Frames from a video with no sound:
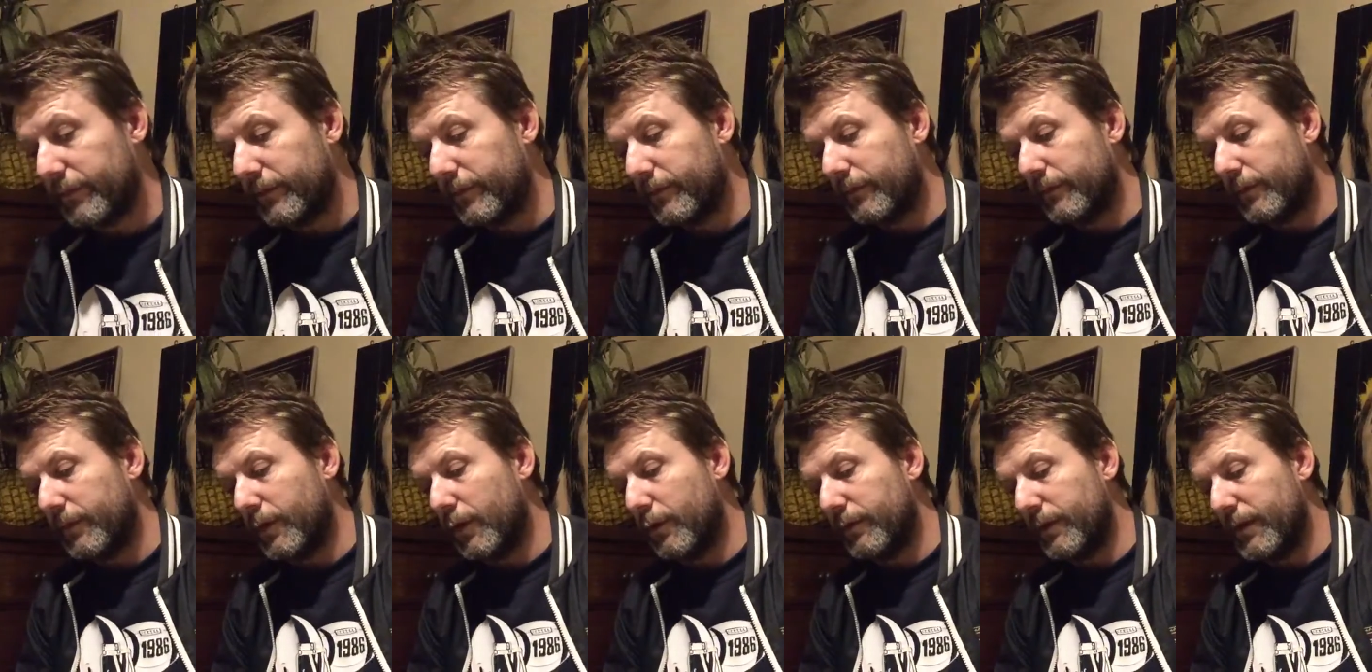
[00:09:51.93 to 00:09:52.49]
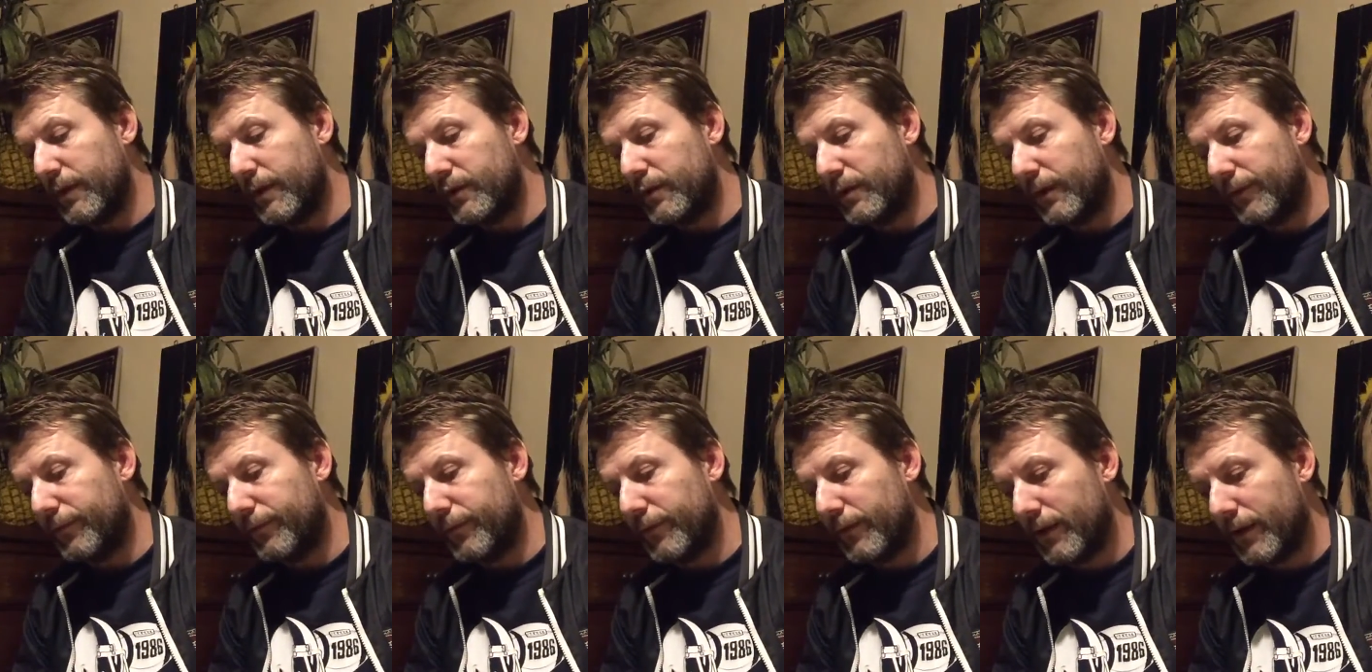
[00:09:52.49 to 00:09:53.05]
do things
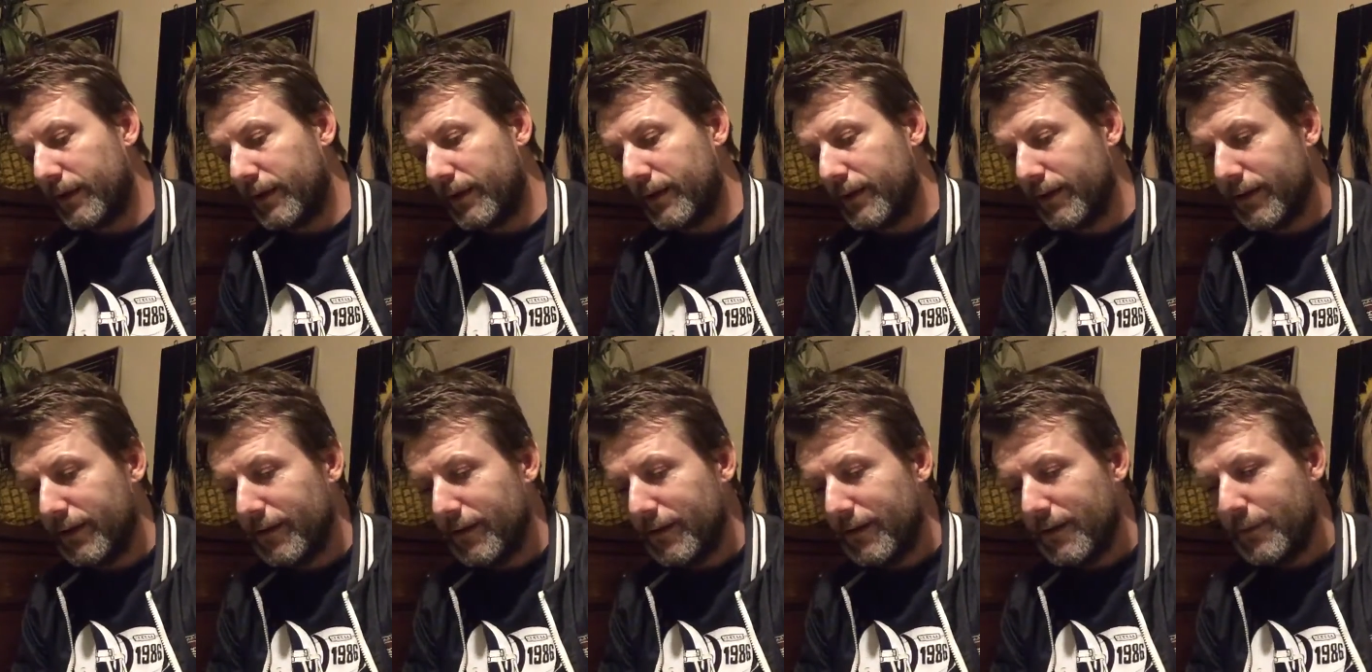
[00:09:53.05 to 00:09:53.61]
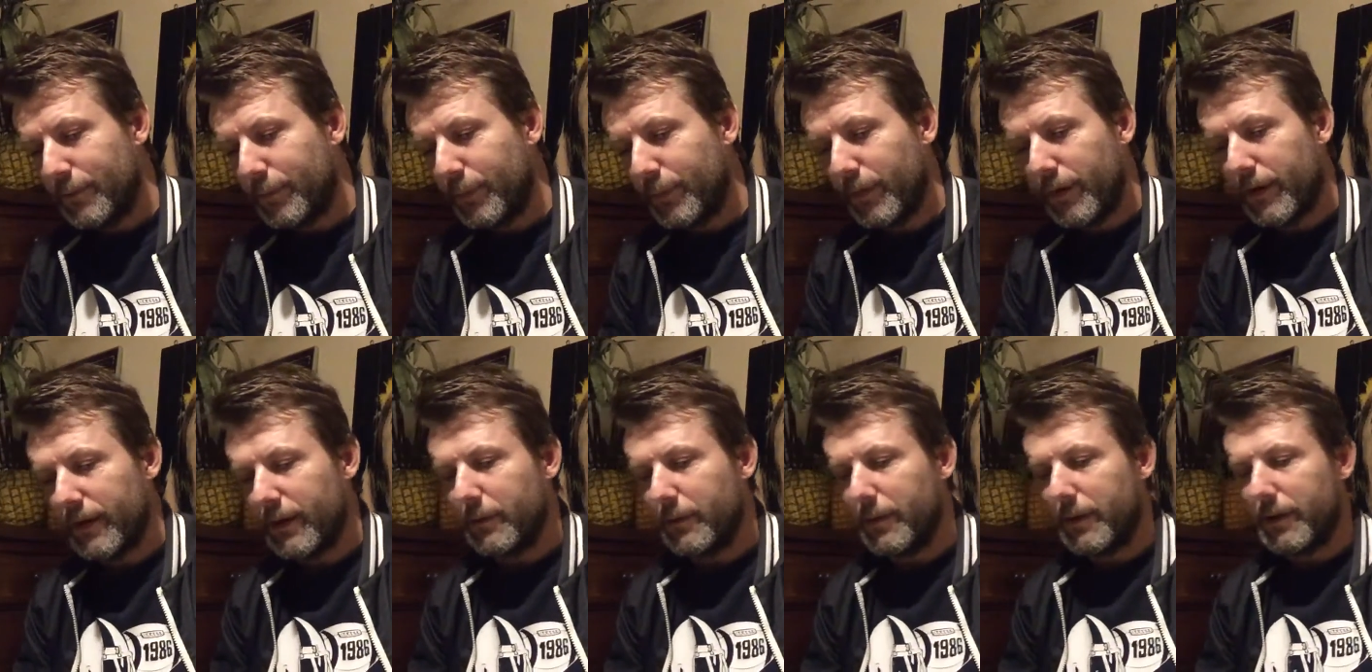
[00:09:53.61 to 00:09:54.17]
differently. But
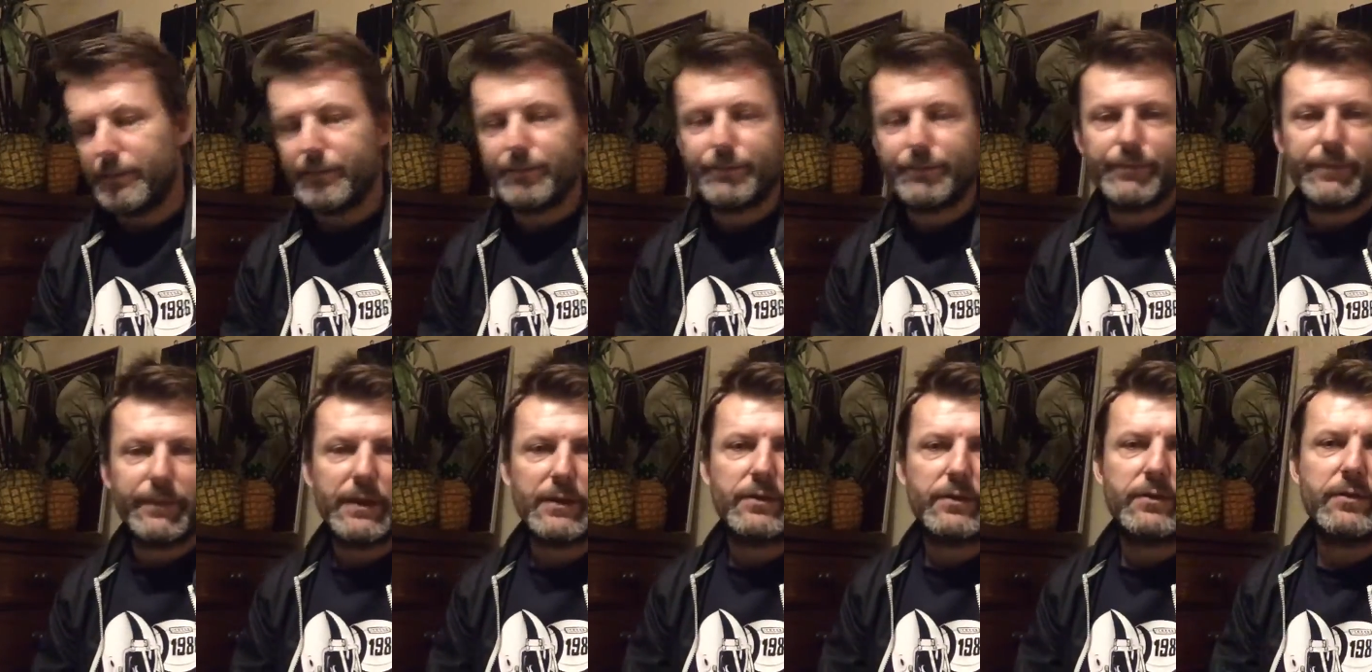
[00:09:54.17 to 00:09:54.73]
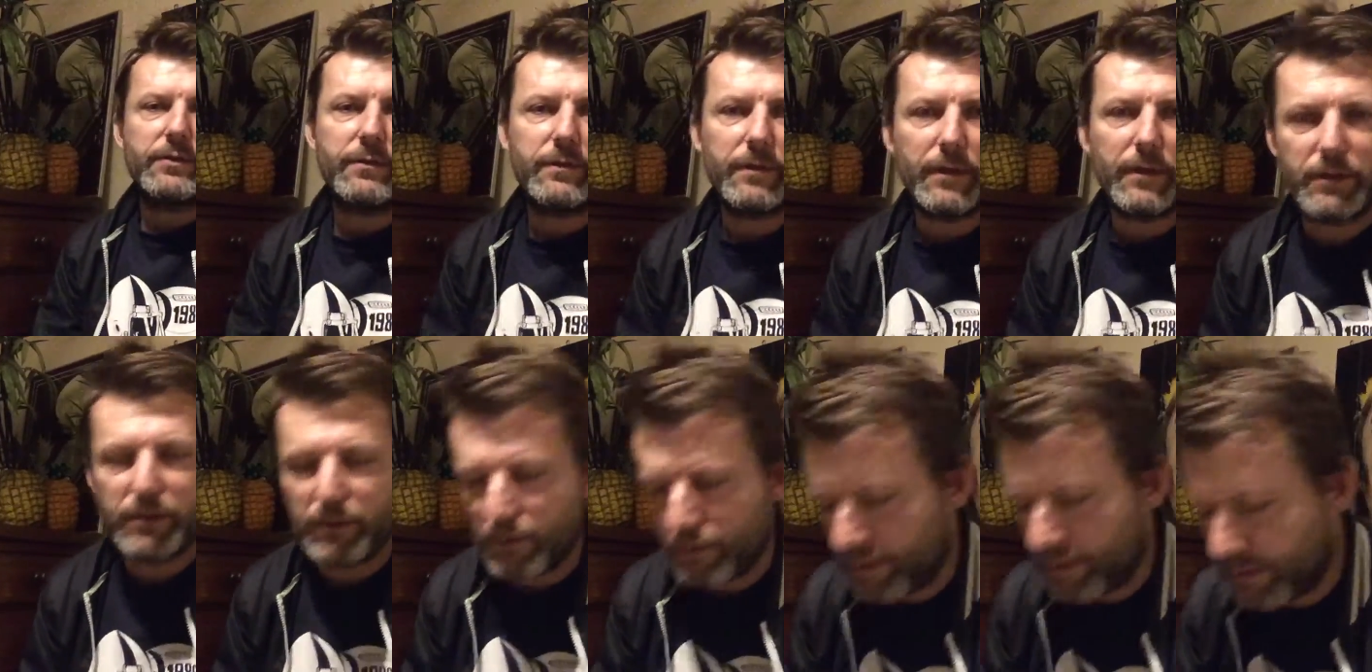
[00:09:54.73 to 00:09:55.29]
anyway, that's
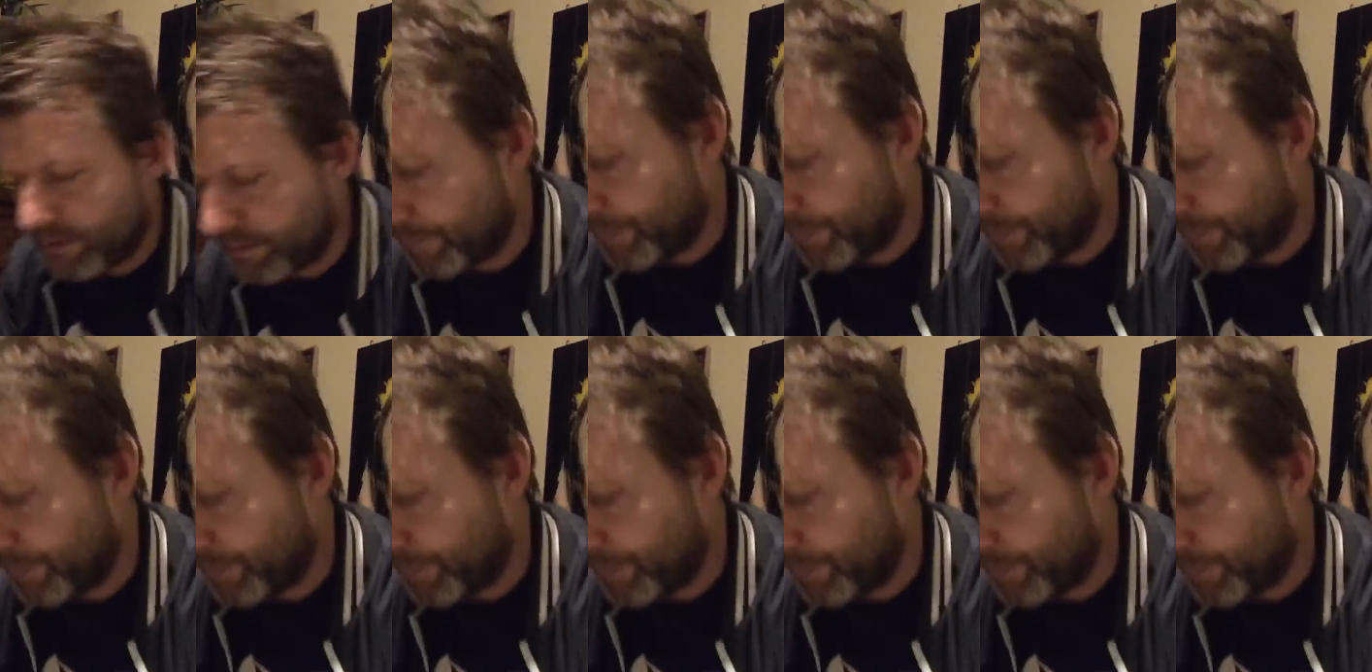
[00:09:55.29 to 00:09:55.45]
just